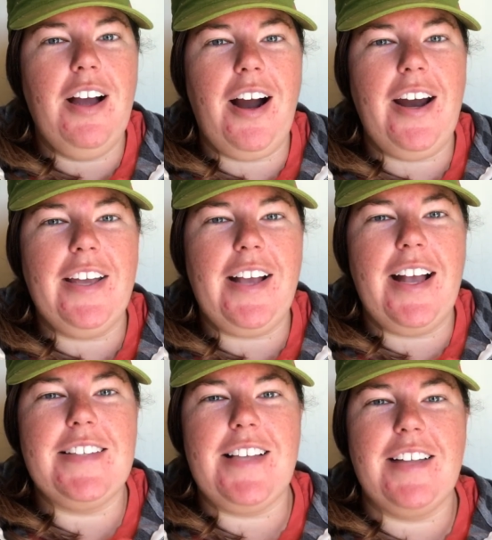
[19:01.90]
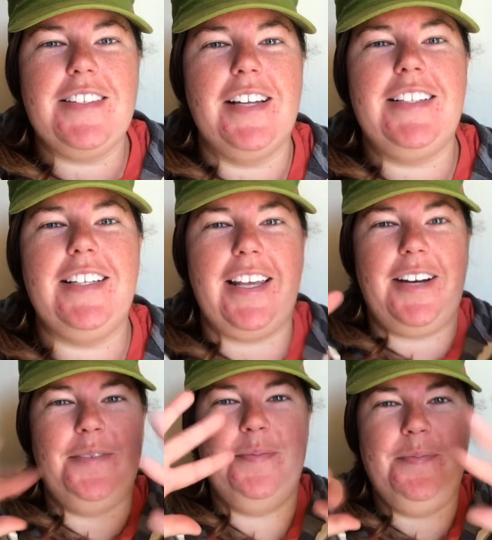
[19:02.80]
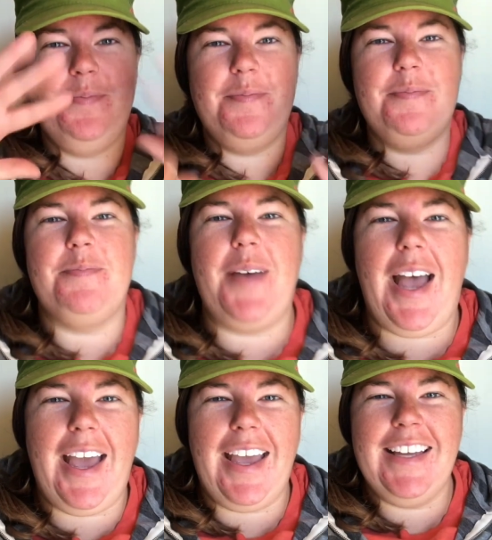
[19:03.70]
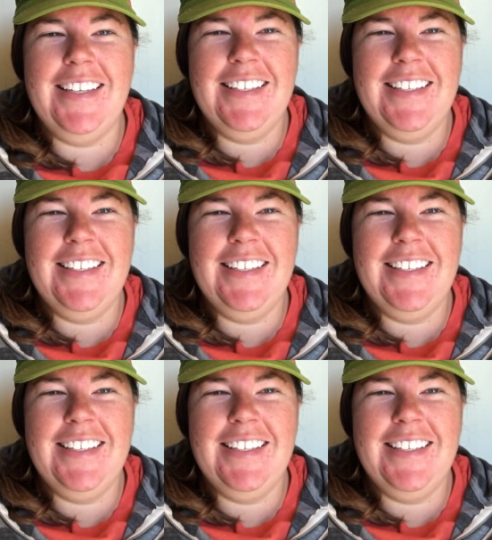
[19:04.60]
Alright guys, I'll talk to you later. Bye.